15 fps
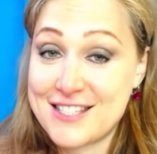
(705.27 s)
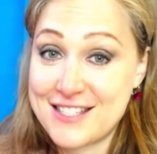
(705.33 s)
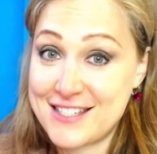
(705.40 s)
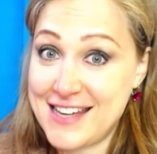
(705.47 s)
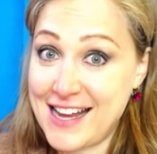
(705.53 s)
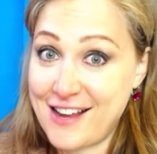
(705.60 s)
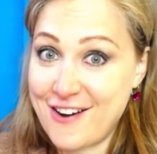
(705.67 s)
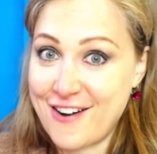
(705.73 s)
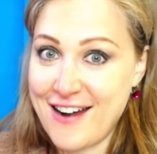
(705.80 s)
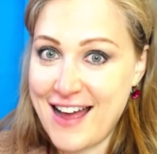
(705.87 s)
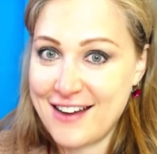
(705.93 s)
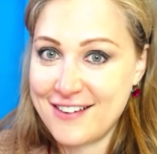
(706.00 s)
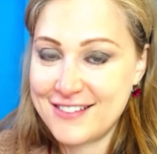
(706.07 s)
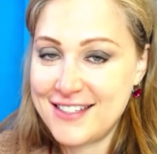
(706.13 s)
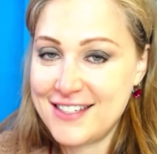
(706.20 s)
check her
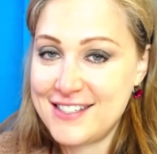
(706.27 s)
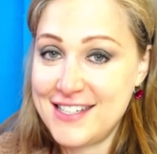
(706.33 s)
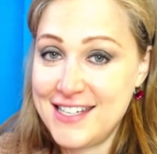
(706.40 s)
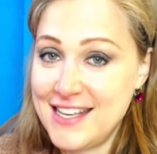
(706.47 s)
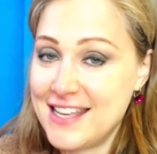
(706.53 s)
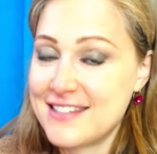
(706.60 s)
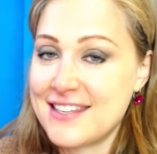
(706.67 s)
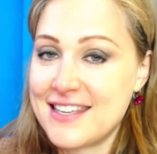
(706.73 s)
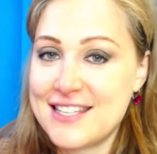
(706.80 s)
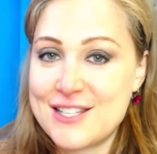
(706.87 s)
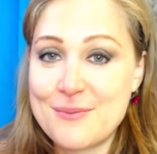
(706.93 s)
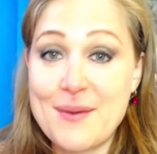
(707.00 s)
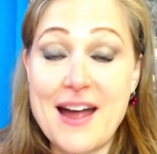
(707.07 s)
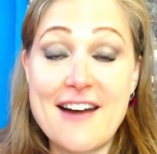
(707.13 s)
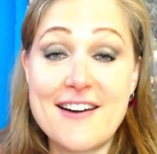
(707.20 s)
out. She is
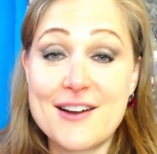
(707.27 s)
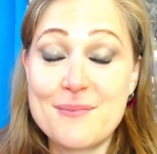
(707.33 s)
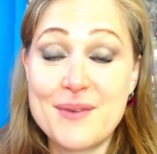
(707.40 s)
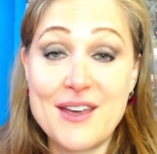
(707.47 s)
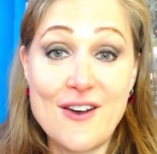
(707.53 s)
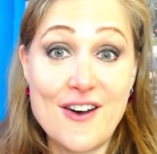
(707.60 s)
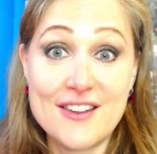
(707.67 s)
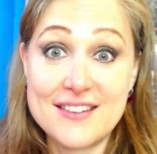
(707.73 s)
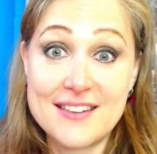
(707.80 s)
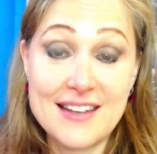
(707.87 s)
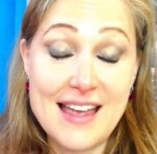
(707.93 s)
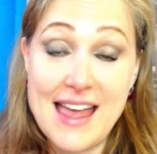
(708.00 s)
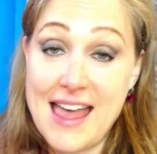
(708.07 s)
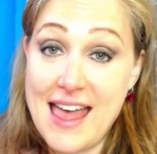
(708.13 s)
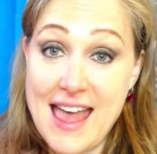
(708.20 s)
inspiring beyond
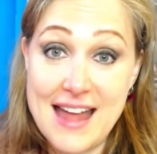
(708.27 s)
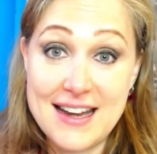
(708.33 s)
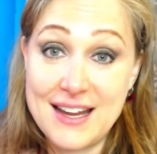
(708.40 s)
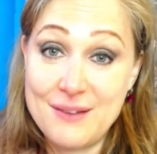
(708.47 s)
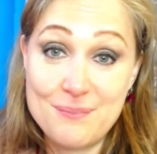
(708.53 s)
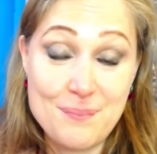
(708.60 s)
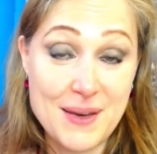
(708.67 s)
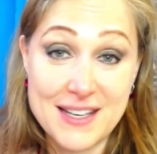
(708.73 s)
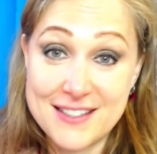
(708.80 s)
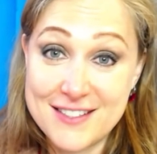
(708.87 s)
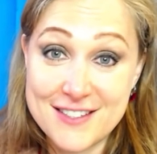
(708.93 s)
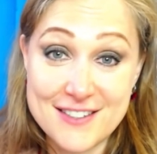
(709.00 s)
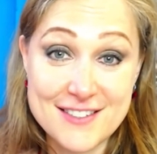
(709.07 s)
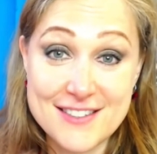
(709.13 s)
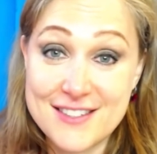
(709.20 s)
any
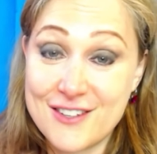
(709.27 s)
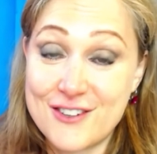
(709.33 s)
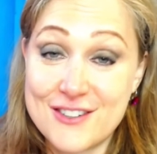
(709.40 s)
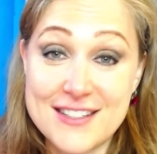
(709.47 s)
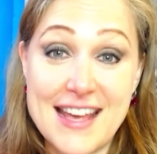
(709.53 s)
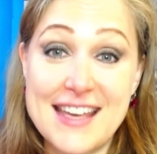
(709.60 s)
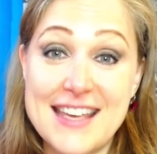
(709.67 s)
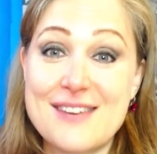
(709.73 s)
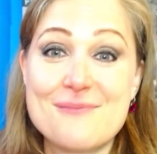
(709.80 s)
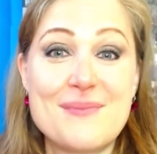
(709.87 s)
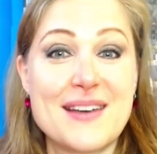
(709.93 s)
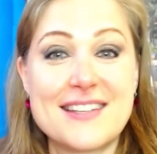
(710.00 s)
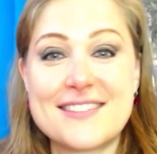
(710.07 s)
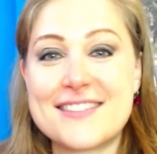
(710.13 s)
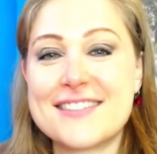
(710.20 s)
pictures or taking
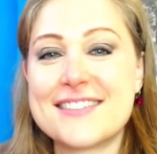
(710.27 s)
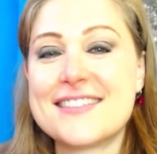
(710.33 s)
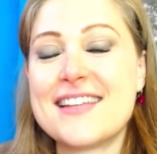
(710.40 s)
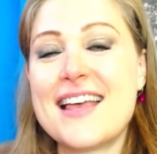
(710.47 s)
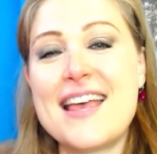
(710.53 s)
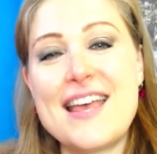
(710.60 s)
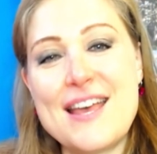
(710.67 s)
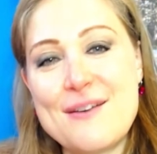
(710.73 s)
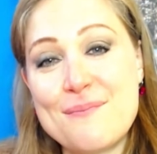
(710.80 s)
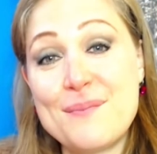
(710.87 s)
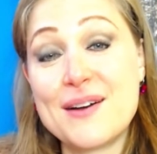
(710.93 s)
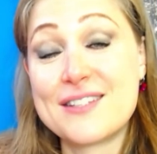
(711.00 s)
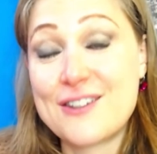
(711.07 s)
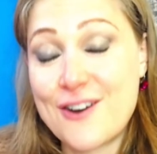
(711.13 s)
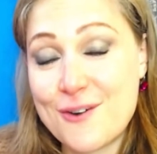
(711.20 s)
pictures,
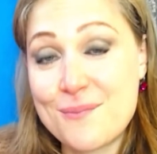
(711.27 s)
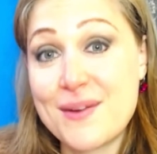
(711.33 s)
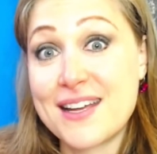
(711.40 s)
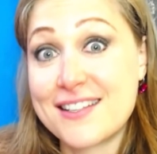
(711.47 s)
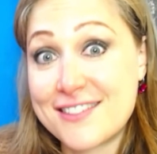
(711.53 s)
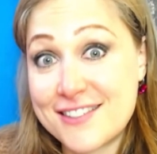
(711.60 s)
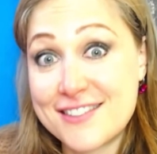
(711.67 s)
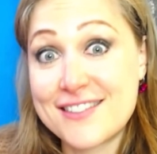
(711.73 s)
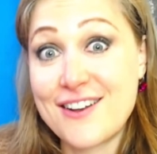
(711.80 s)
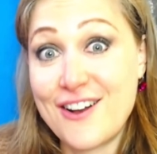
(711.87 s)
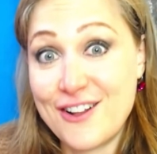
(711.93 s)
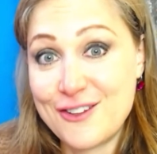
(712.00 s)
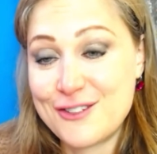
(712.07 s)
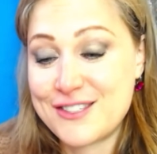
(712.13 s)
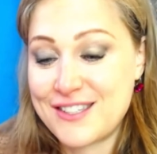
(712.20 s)
but her pictures
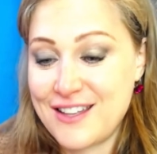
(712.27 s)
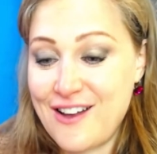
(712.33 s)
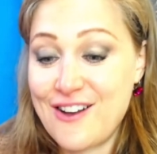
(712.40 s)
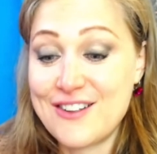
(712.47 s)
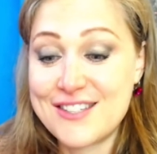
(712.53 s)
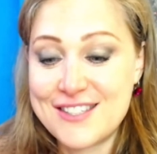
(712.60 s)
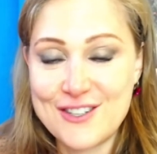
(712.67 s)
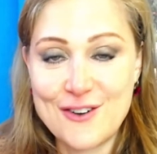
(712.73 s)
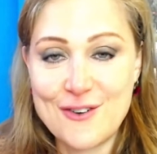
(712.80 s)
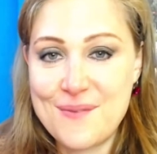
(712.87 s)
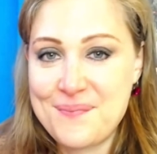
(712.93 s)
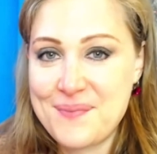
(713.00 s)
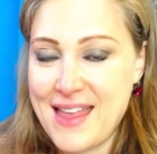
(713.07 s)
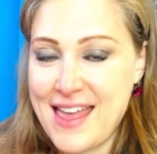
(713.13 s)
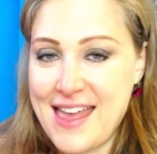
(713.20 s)
also
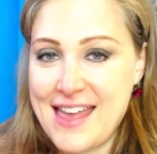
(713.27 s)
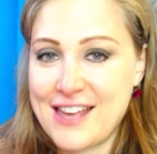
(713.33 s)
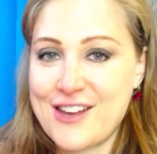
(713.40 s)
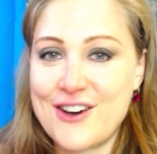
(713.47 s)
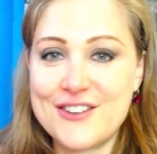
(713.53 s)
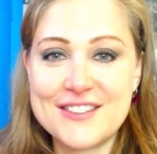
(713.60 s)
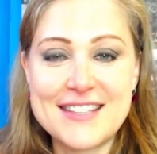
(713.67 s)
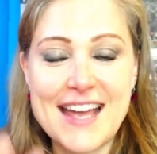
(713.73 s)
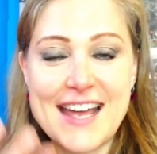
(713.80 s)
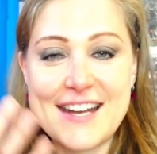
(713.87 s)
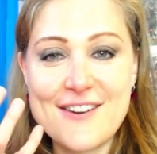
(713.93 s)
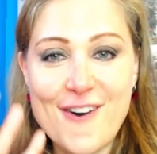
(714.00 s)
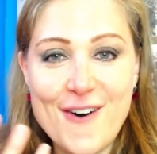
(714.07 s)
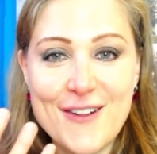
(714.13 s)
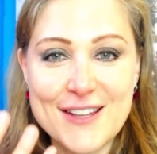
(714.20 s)

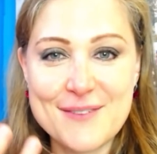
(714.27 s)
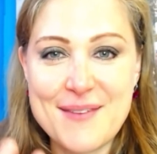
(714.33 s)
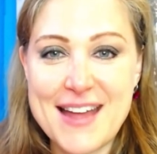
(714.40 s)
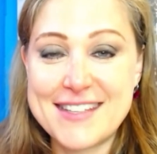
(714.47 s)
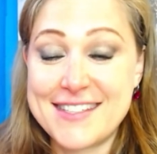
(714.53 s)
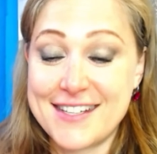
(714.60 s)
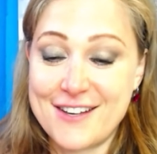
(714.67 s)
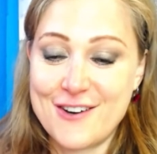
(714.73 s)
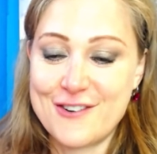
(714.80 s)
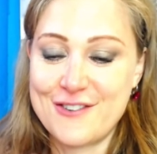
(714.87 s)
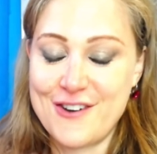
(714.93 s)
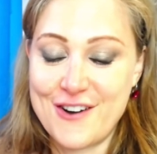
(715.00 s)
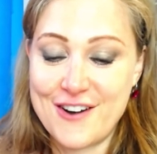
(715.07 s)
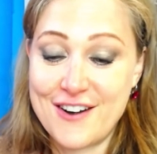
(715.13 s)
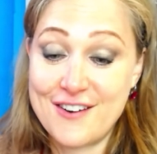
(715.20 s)
contain all the magic of
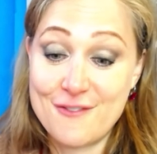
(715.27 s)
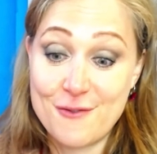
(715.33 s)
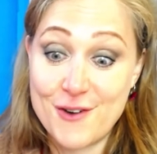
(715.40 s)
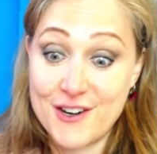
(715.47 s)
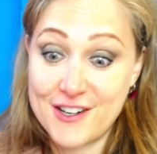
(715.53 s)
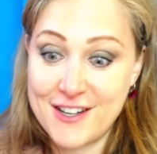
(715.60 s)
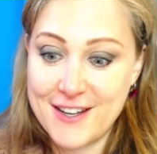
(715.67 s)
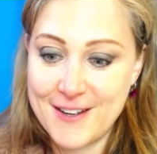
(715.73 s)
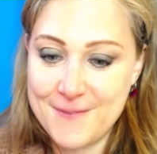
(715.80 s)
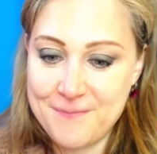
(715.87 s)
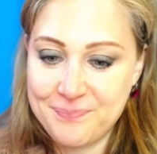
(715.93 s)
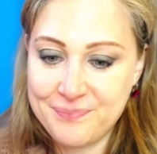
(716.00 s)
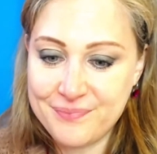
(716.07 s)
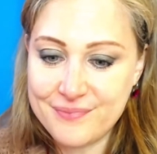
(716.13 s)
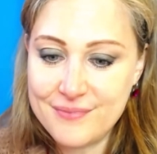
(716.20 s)
her work.
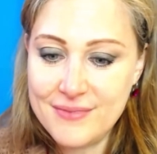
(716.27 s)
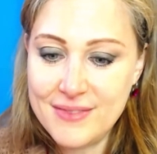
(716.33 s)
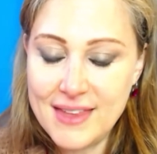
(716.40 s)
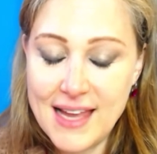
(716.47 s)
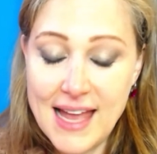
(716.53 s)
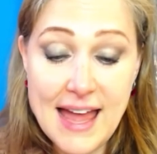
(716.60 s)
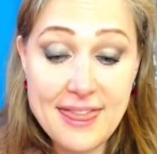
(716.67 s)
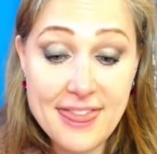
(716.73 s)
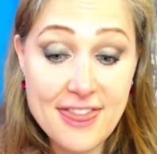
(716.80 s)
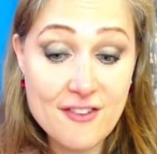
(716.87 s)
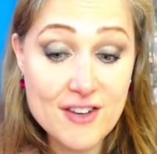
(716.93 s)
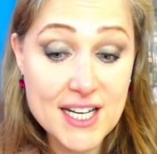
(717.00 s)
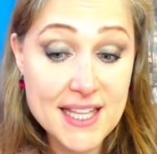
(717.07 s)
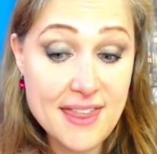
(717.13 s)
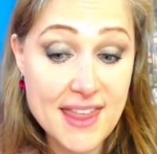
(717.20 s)
And
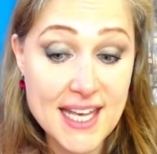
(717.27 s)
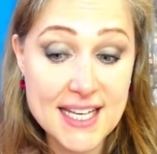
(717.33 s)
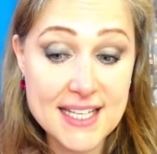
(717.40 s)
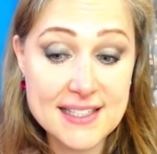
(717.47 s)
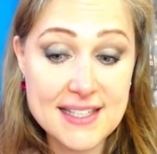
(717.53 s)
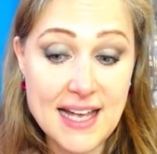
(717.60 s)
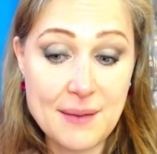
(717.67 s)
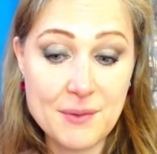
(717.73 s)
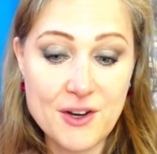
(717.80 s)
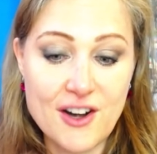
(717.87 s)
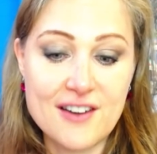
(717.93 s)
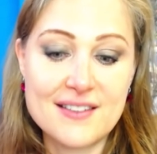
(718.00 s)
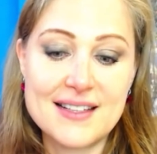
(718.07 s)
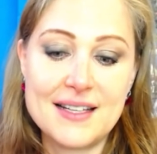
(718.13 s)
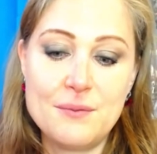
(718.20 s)
three things I'm
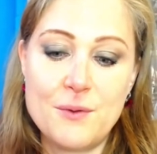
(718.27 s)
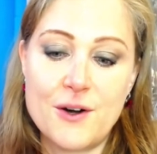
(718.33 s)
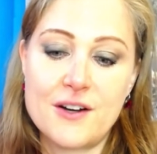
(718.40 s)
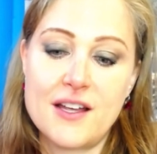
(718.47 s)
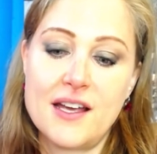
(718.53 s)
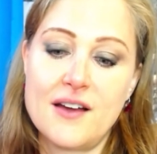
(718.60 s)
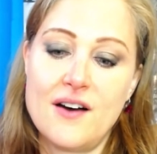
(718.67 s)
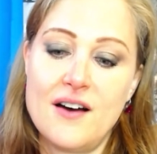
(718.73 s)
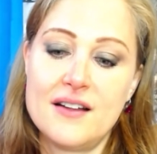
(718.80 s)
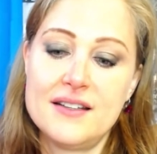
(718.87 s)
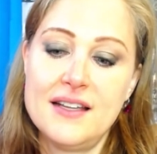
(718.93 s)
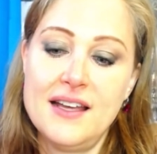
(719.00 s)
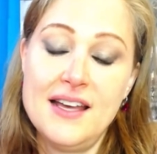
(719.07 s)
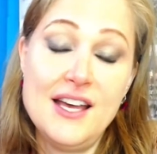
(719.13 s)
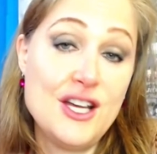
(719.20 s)
currently working
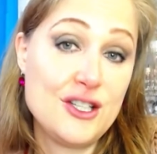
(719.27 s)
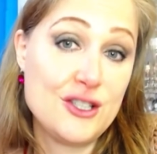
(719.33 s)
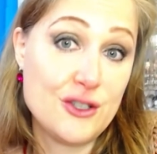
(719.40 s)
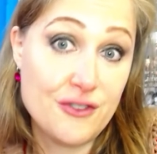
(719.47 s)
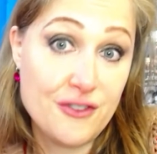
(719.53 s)
on to